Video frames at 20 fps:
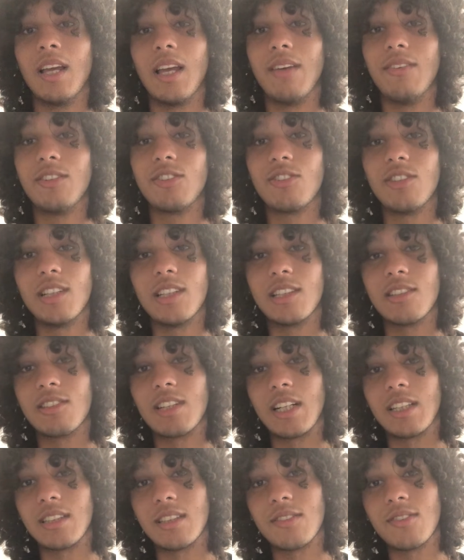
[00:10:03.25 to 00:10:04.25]
If he's creating
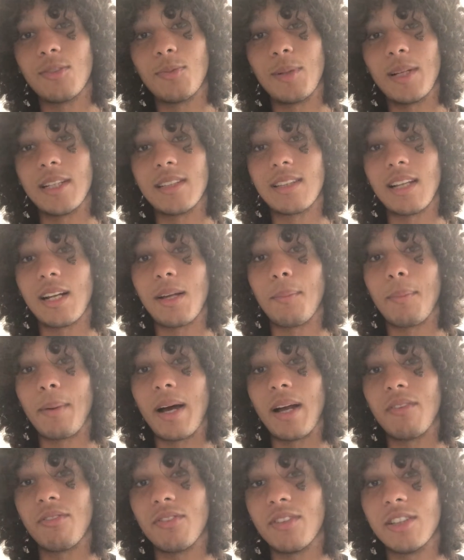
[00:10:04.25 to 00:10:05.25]
chances for players that are
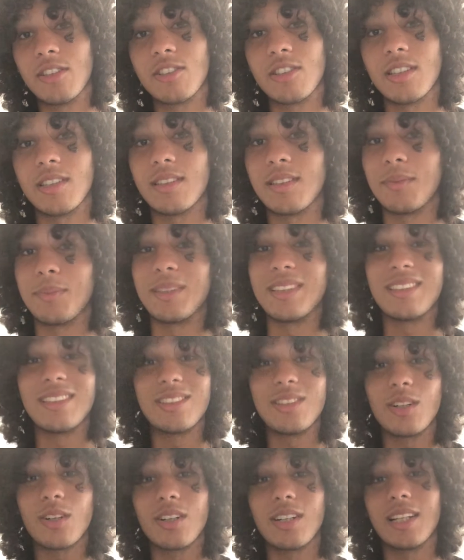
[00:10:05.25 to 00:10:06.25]
bad finishers, it means he's
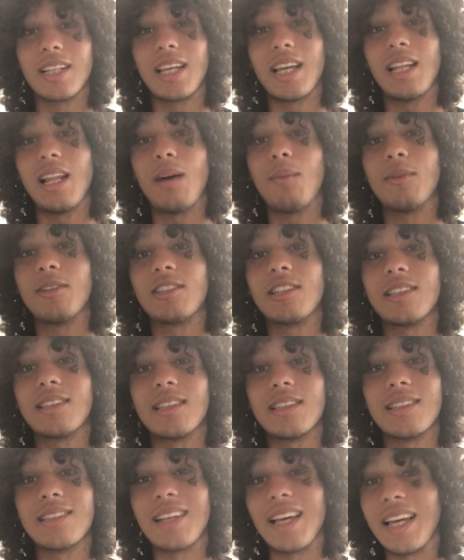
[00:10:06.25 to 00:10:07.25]
not going to get that much
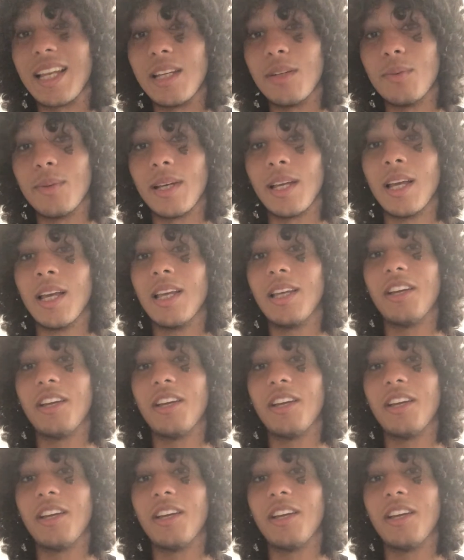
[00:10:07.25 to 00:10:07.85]
assists anyway.